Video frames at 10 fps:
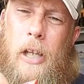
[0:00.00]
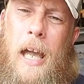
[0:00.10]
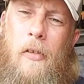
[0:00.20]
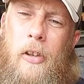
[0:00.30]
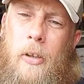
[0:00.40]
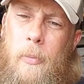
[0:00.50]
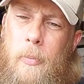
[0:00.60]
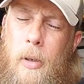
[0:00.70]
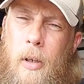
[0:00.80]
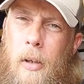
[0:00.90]
casting them.
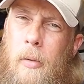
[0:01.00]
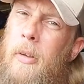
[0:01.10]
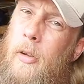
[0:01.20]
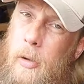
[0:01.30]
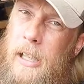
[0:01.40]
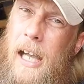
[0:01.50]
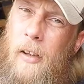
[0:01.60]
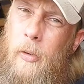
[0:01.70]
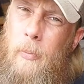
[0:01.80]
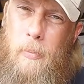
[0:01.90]
You can
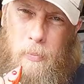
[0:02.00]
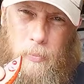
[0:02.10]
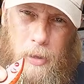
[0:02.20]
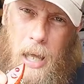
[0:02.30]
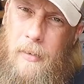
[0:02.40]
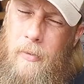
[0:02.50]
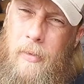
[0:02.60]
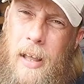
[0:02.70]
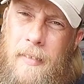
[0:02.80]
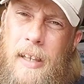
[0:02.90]
cast them.
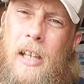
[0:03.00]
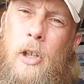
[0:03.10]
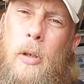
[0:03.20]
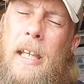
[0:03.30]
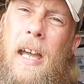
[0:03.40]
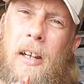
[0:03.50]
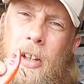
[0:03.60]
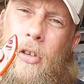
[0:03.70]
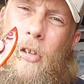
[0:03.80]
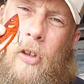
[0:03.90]
Not saying you can't.
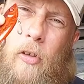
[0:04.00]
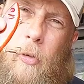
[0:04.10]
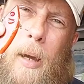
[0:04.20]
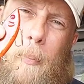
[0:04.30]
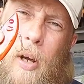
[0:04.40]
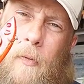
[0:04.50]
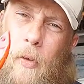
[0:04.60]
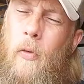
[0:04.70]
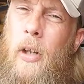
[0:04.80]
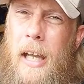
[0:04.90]
It's just this is my
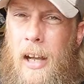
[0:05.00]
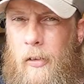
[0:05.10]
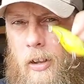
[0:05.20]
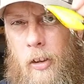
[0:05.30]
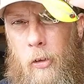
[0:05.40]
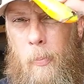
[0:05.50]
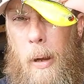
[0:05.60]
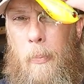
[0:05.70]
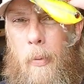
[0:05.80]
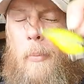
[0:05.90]
preference for casting. This is
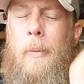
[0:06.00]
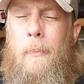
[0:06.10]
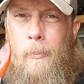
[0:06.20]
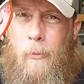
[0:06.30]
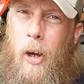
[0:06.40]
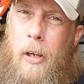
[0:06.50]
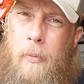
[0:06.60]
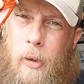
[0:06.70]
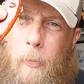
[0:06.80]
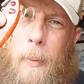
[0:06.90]

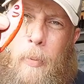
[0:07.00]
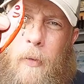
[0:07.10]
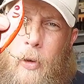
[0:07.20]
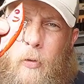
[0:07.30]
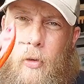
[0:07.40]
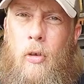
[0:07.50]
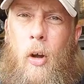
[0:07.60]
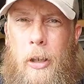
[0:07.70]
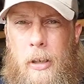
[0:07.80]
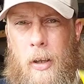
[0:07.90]
my preference for
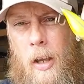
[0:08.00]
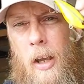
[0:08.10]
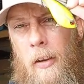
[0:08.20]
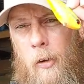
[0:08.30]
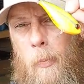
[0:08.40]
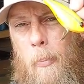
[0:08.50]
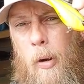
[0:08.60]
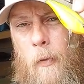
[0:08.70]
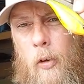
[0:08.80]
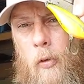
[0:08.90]
trolling. This is my
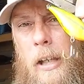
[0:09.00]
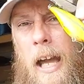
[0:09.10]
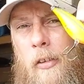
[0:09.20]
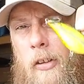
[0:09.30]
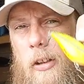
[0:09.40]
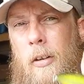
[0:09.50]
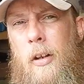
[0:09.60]
preference for casting.